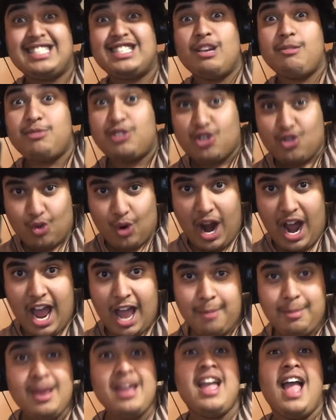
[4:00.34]

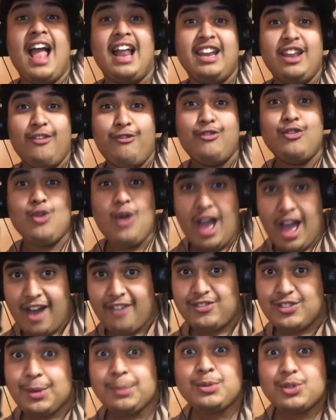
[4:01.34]
subscribe. And if you
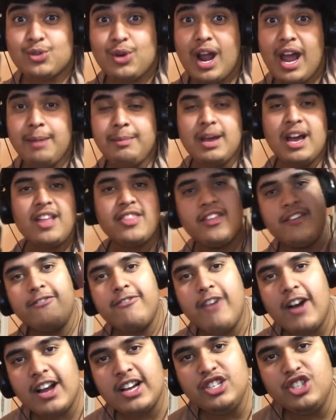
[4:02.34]
have subscribed, then
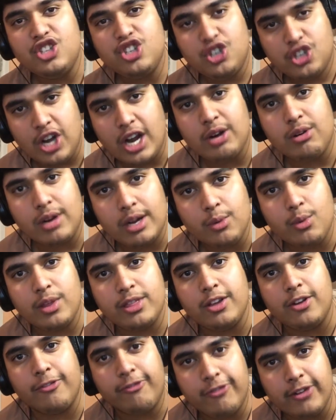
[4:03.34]
fucking share it with
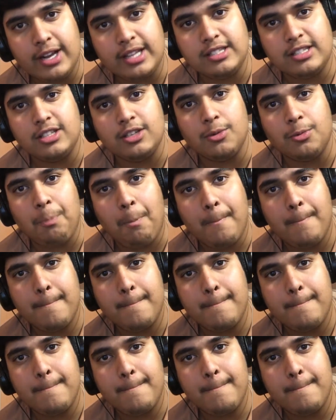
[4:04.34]
your friends, you